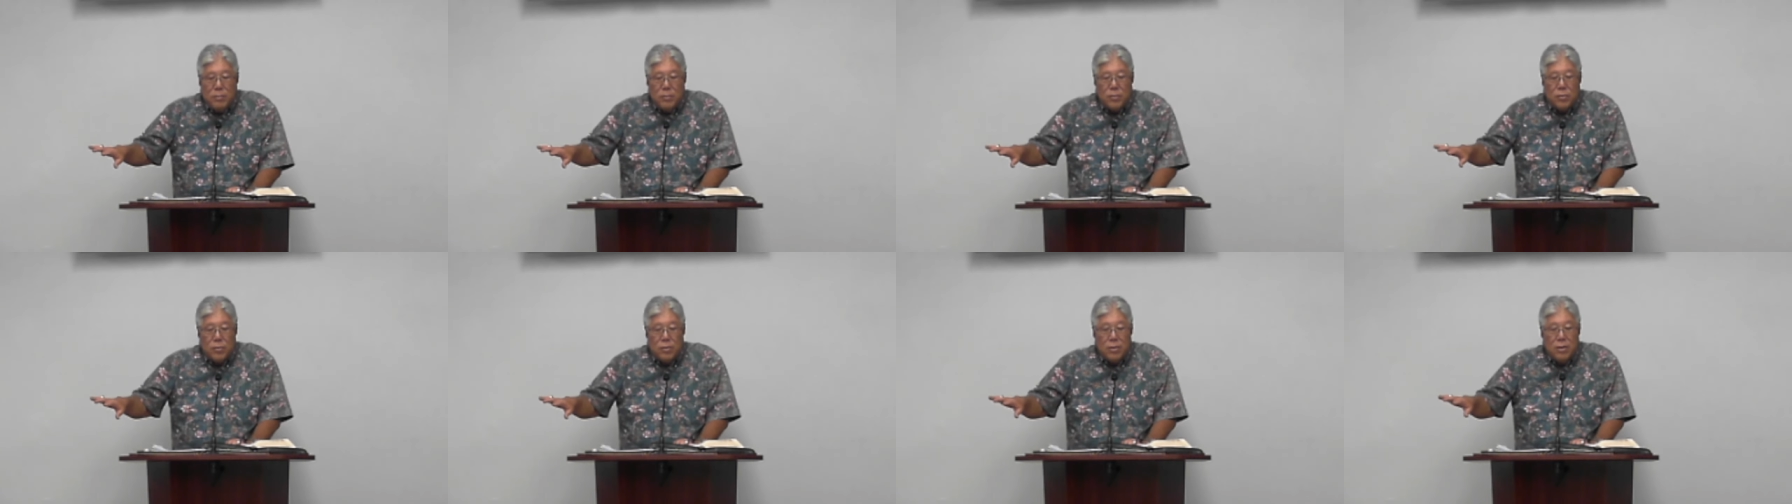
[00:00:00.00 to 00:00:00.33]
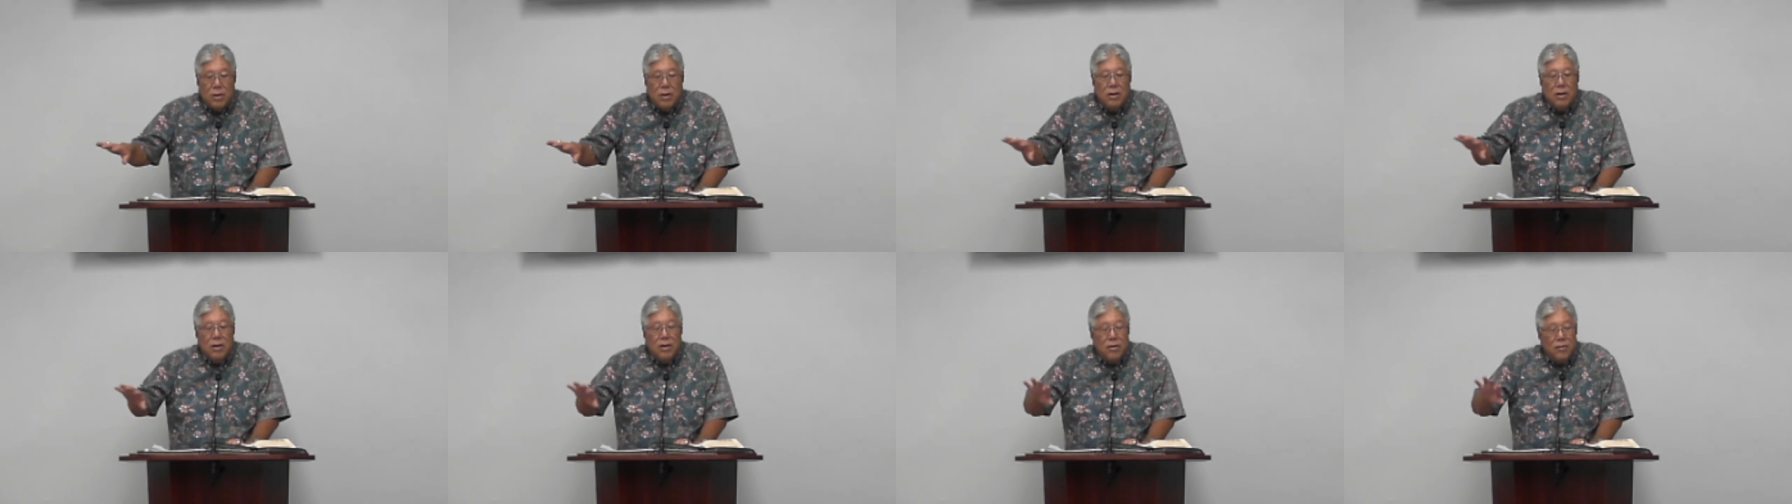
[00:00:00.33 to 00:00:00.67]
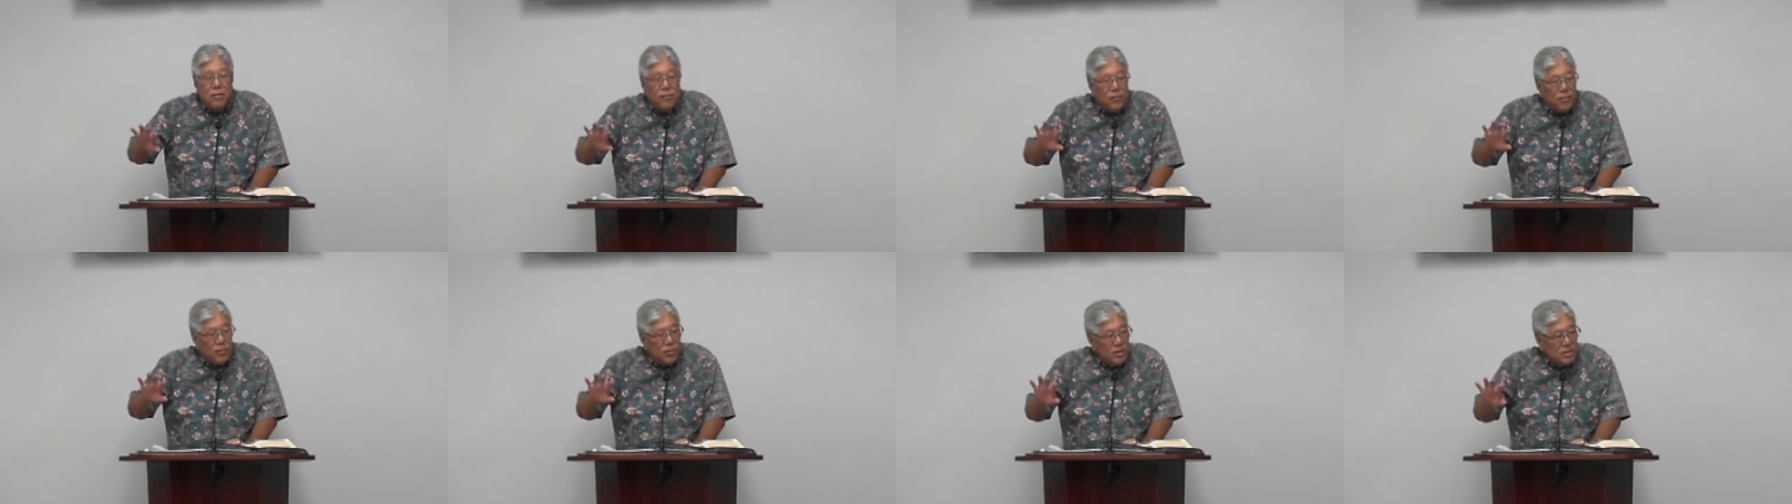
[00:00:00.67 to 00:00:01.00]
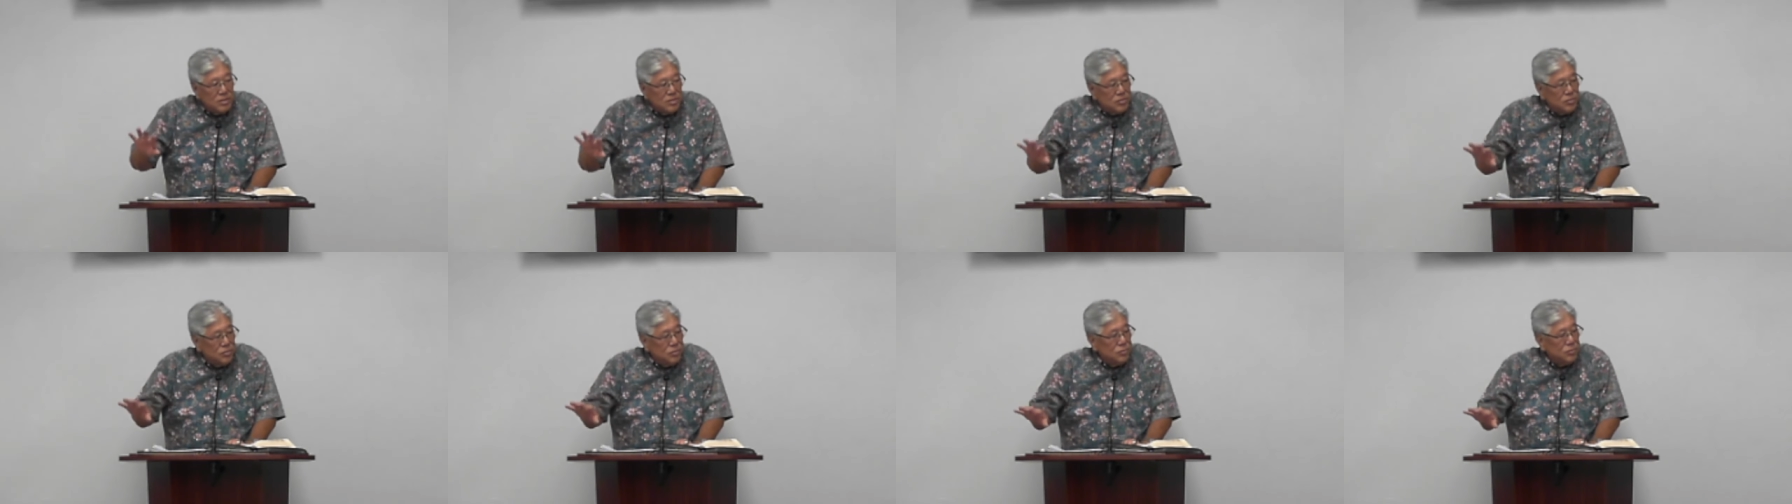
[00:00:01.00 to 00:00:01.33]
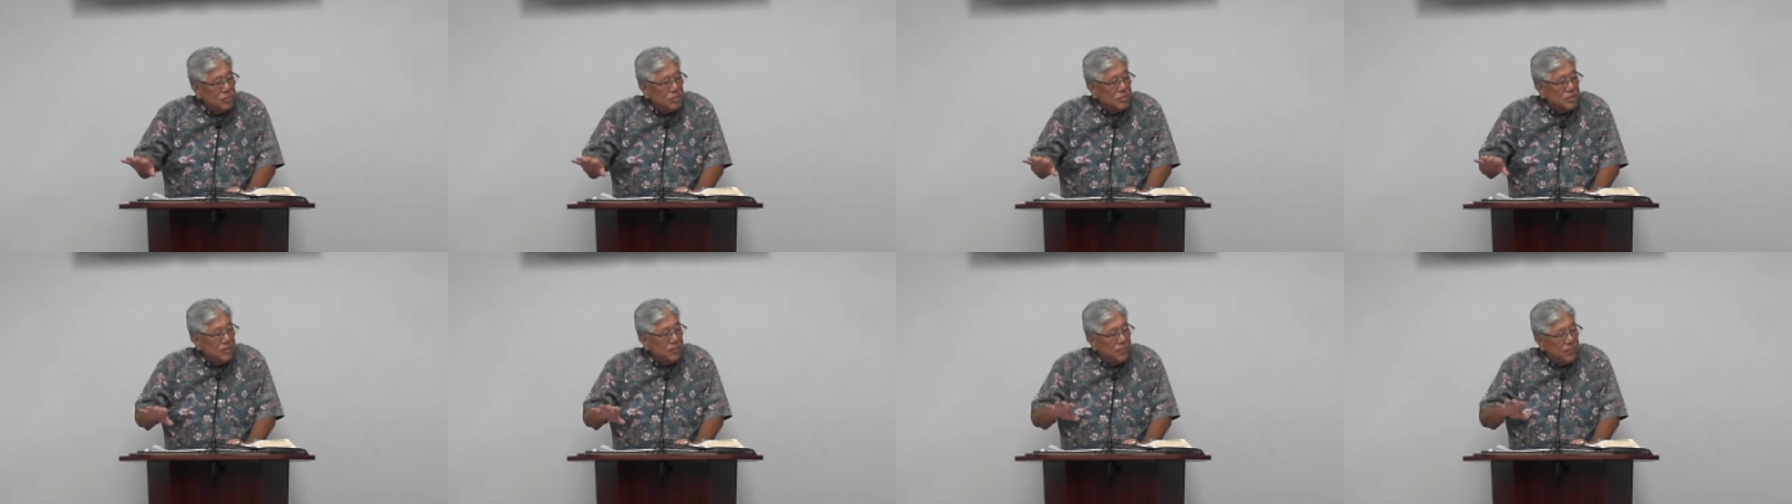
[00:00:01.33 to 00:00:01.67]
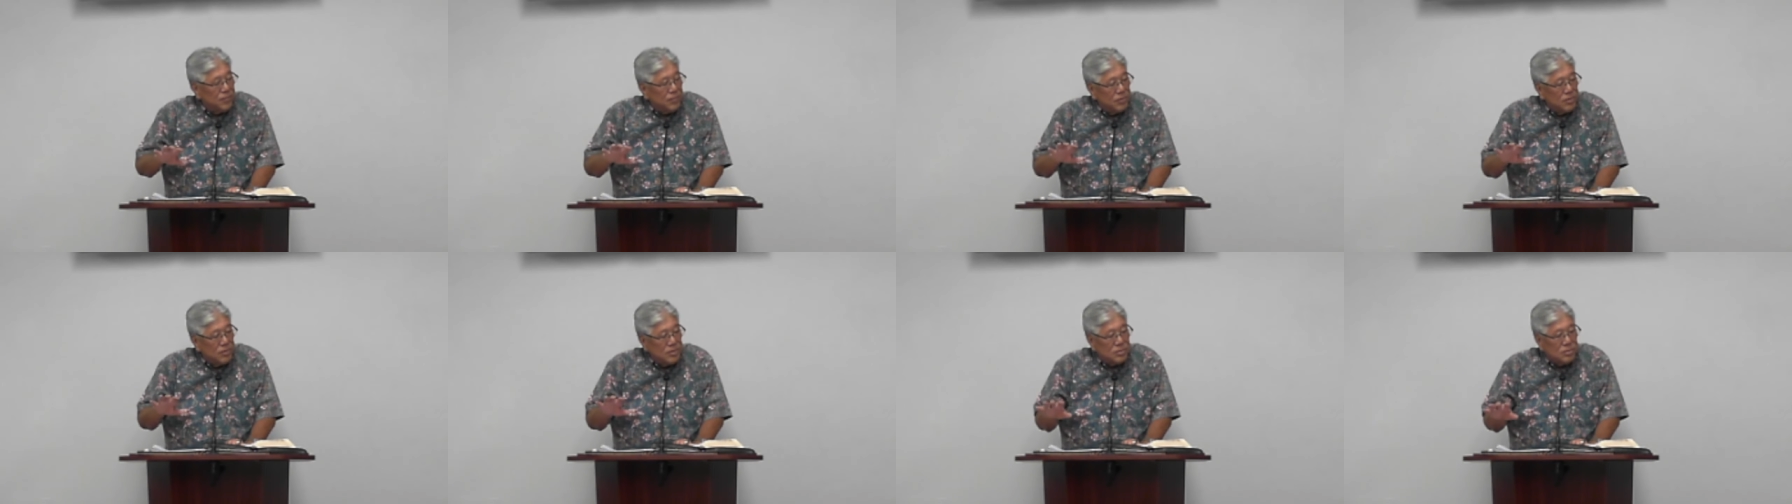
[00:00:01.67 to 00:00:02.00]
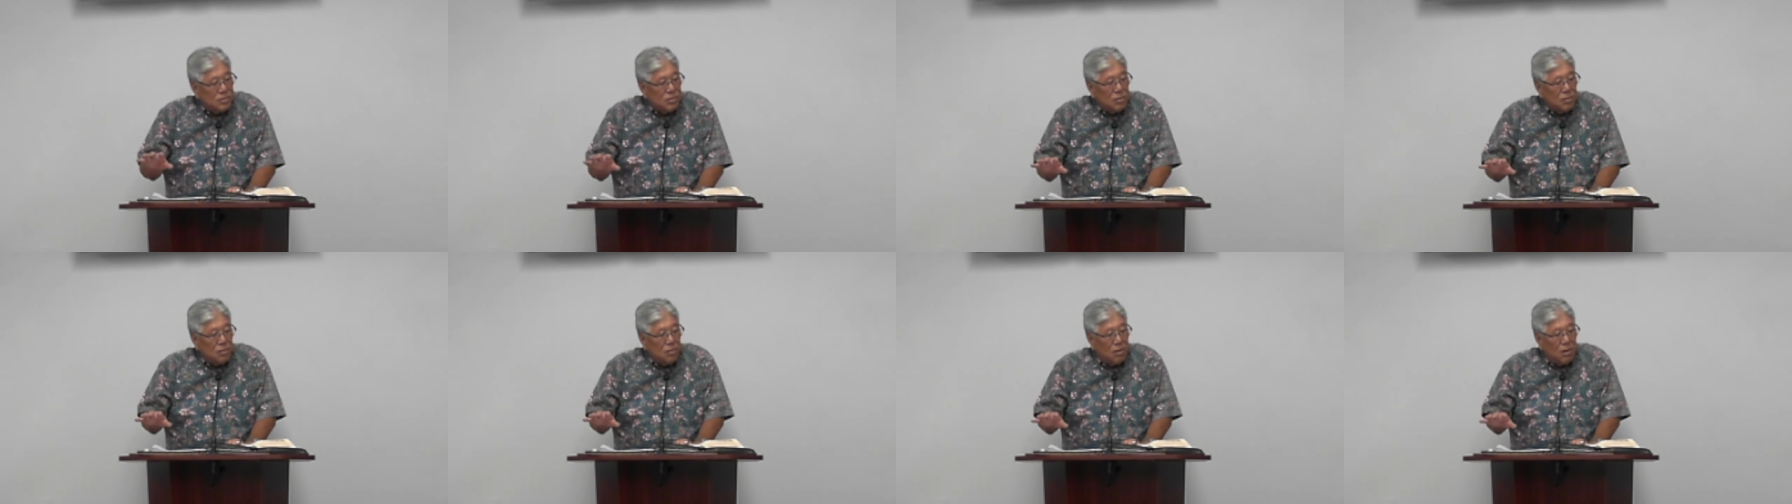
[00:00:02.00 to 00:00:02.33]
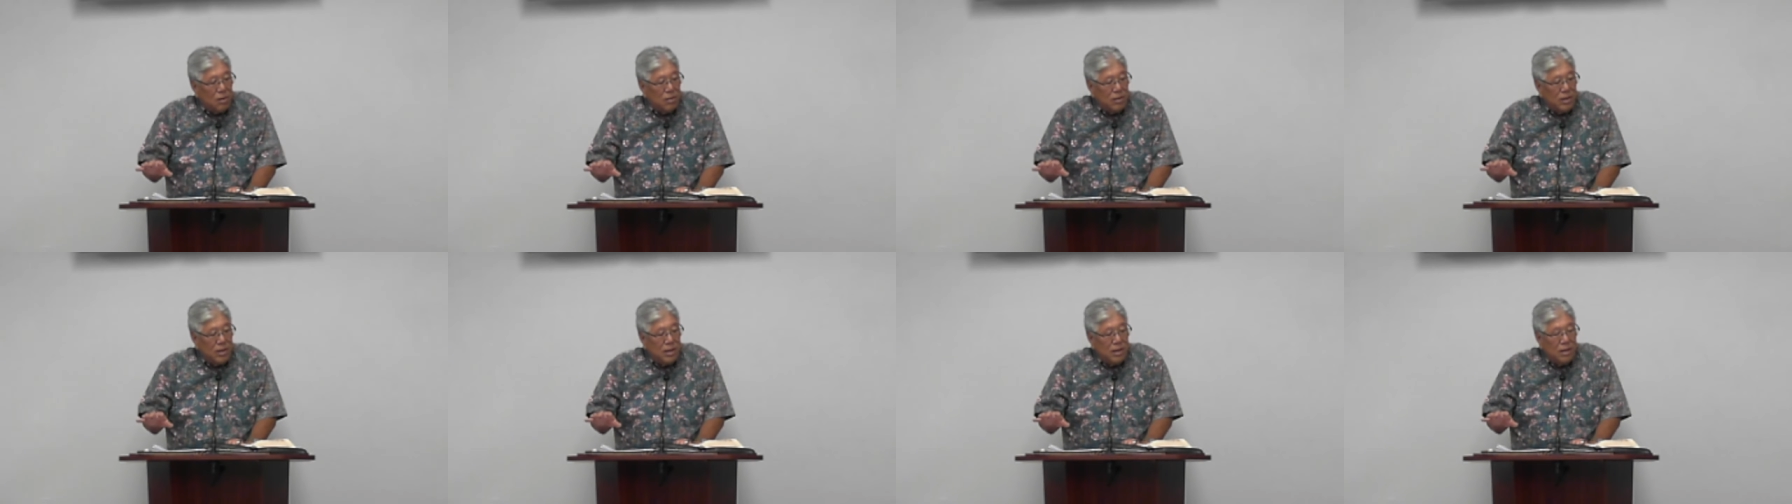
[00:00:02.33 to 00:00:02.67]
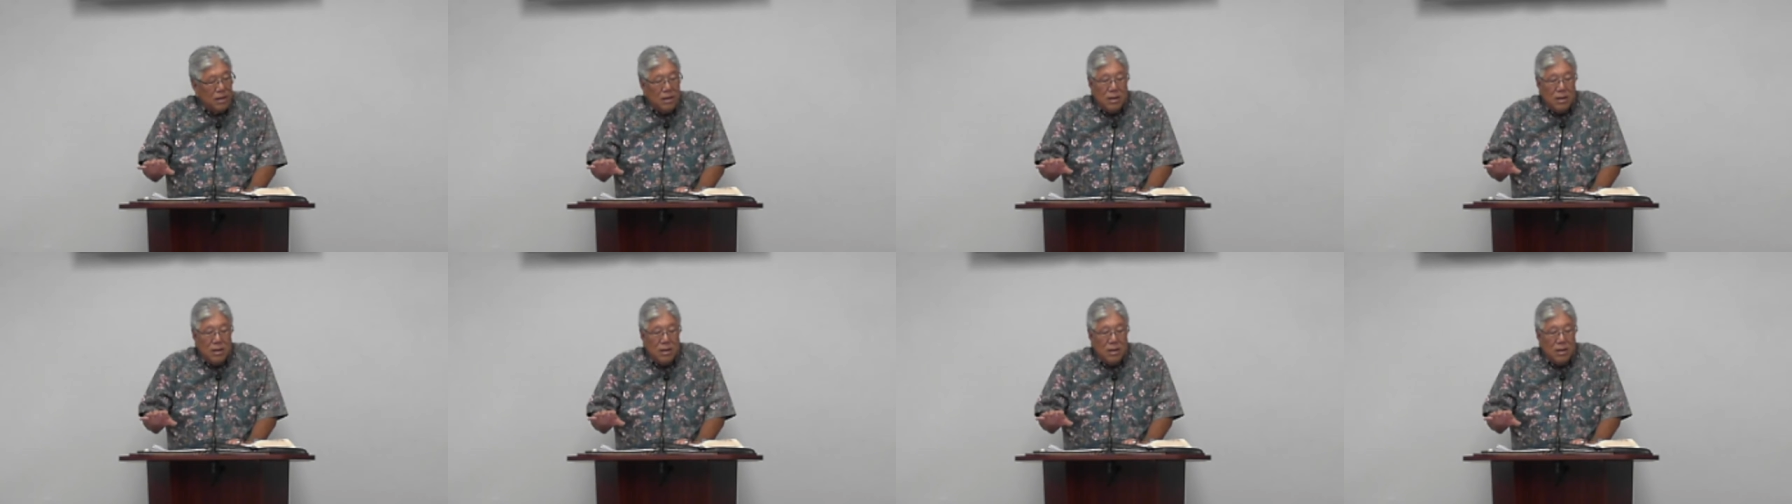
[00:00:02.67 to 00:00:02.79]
more for His use and for His glory.